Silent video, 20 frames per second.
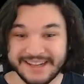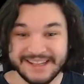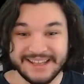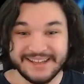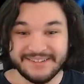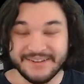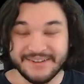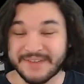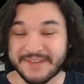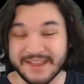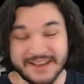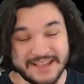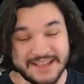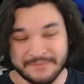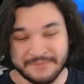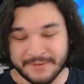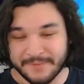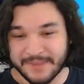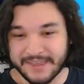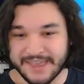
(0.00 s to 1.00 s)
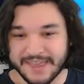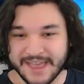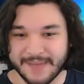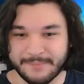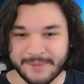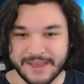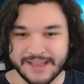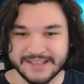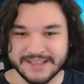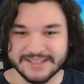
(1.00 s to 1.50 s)
we can get from the
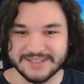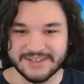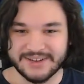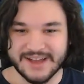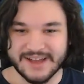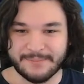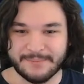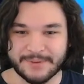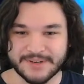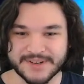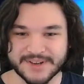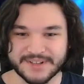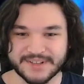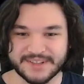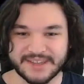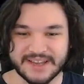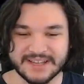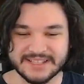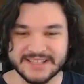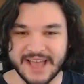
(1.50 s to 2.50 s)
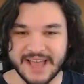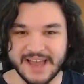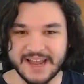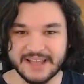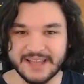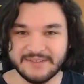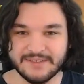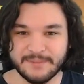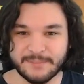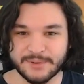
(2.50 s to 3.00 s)
campaign, so not particularly
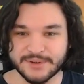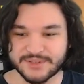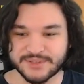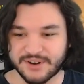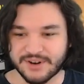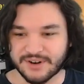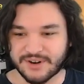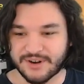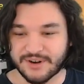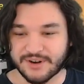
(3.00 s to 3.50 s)
exciting. Berserker,